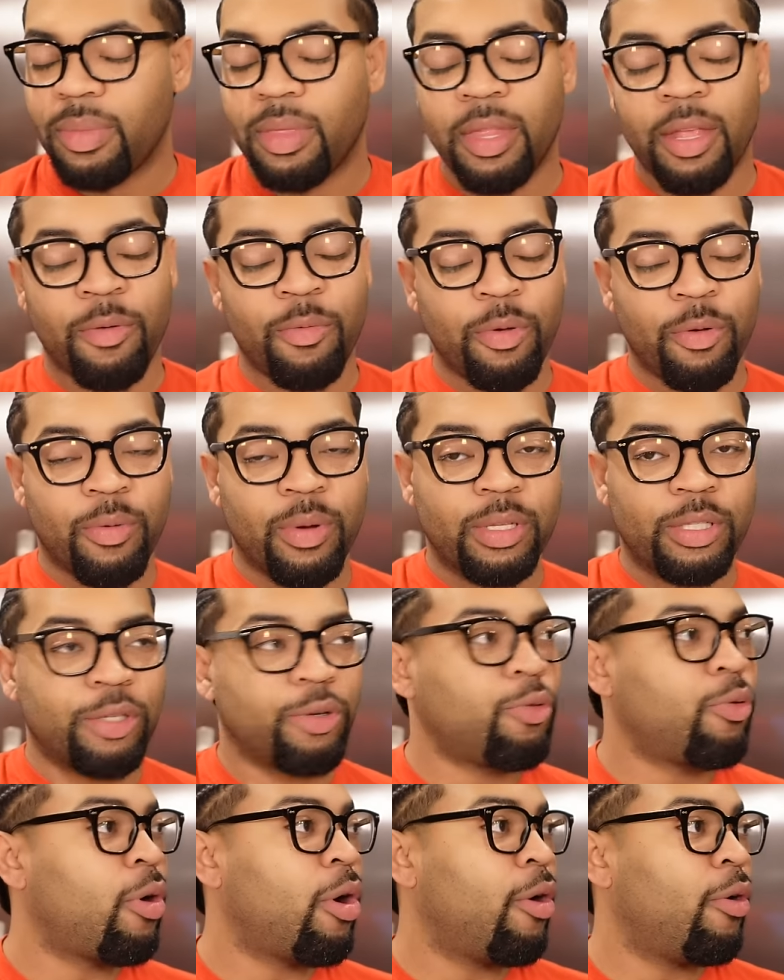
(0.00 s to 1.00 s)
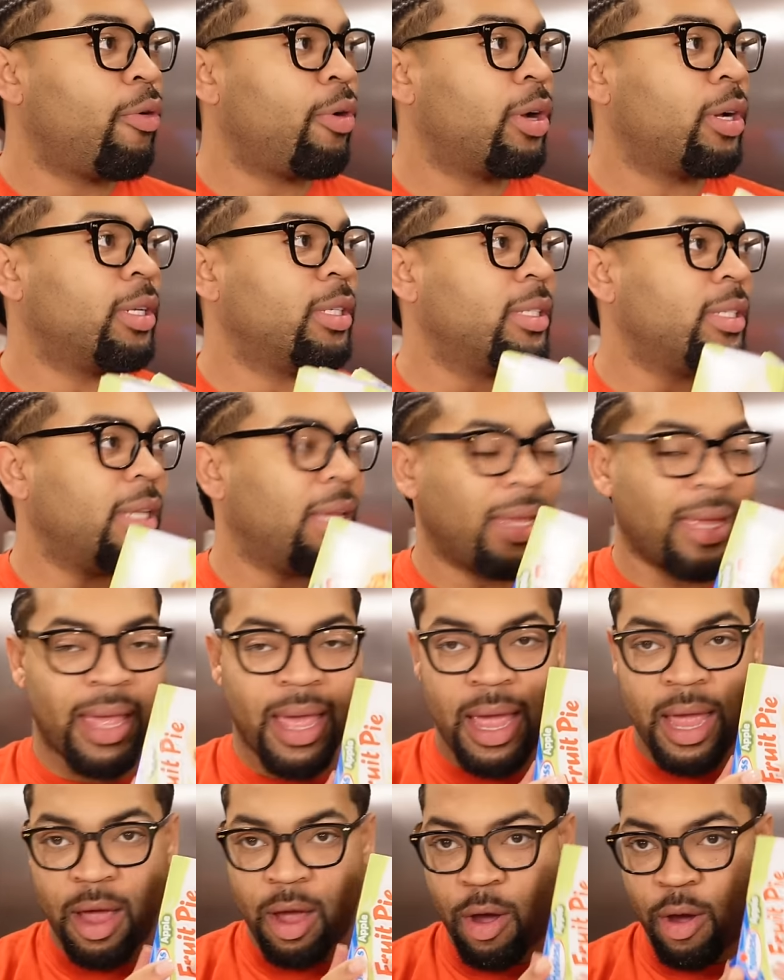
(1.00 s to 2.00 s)
Then we went to Kroger's and
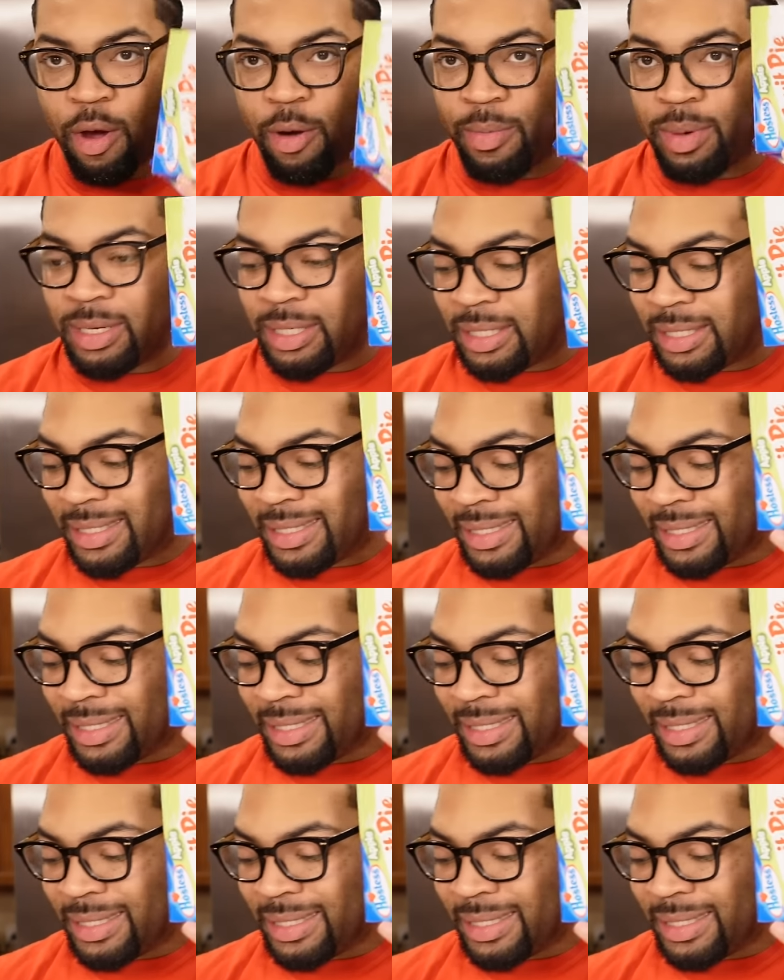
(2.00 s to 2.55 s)
got a whole bunch of